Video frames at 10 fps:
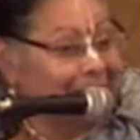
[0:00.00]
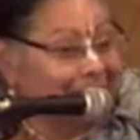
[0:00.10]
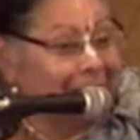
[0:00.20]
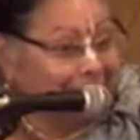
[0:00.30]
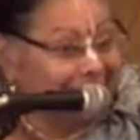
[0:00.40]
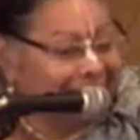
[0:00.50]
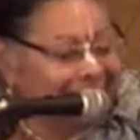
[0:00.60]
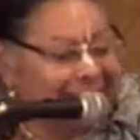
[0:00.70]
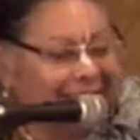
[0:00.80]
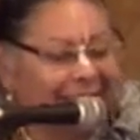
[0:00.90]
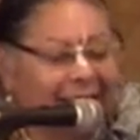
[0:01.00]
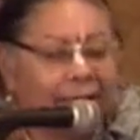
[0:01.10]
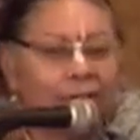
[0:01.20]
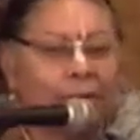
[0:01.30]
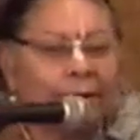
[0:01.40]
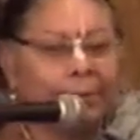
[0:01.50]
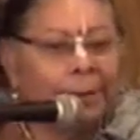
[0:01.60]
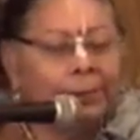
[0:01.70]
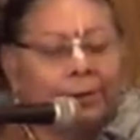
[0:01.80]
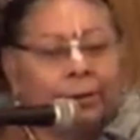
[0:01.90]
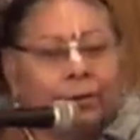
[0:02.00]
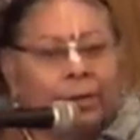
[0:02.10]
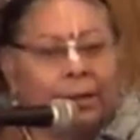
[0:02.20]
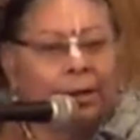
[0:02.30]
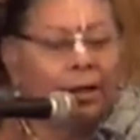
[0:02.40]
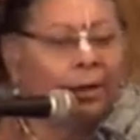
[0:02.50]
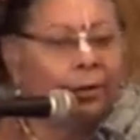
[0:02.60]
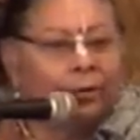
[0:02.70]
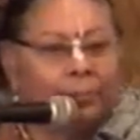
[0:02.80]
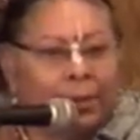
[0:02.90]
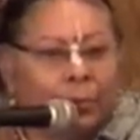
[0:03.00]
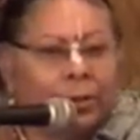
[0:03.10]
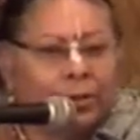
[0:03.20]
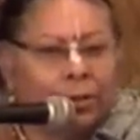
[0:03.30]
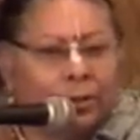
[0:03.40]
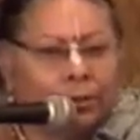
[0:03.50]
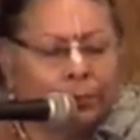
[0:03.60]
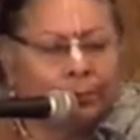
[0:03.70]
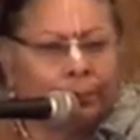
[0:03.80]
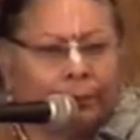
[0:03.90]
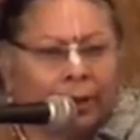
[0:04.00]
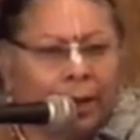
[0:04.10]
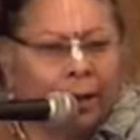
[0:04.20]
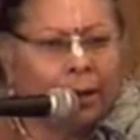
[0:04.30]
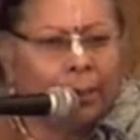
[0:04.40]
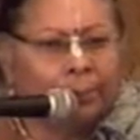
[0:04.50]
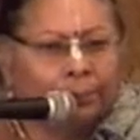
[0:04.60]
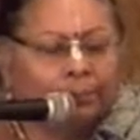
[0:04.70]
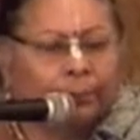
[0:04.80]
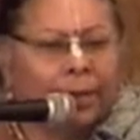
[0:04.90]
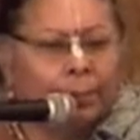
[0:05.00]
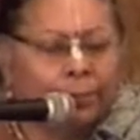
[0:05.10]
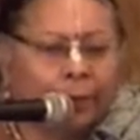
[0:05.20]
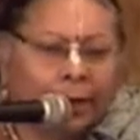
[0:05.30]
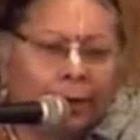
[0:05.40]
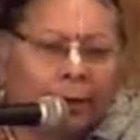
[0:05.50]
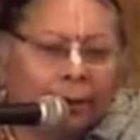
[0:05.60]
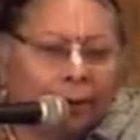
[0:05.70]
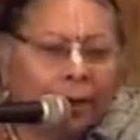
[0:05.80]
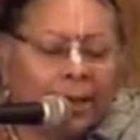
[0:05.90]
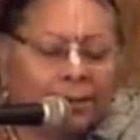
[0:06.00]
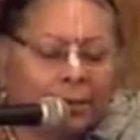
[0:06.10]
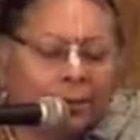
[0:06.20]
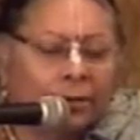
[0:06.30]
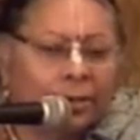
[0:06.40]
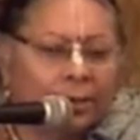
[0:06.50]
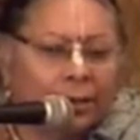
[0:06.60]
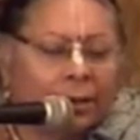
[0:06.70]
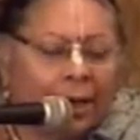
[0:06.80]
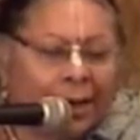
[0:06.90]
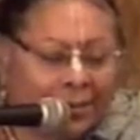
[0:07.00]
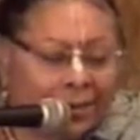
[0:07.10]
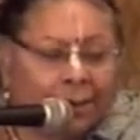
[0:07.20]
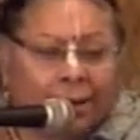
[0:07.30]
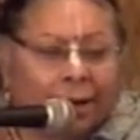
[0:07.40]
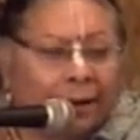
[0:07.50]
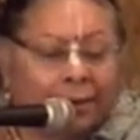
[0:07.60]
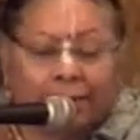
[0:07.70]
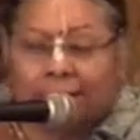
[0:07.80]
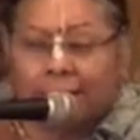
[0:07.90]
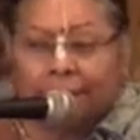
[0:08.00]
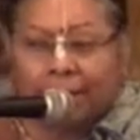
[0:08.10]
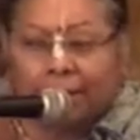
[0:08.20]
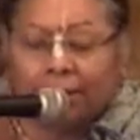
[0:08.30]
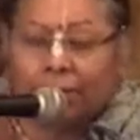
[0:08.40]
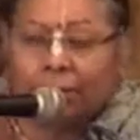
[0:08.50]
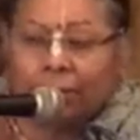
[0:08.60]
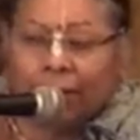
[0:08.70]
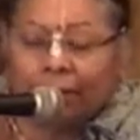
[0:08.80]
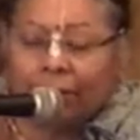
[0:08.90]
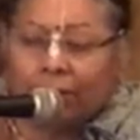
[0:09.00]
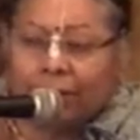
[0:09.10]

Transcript: rest of it? And so I remember looking out of my window and praying, asking Krishna, asking God. At the time, I didn't know, I have no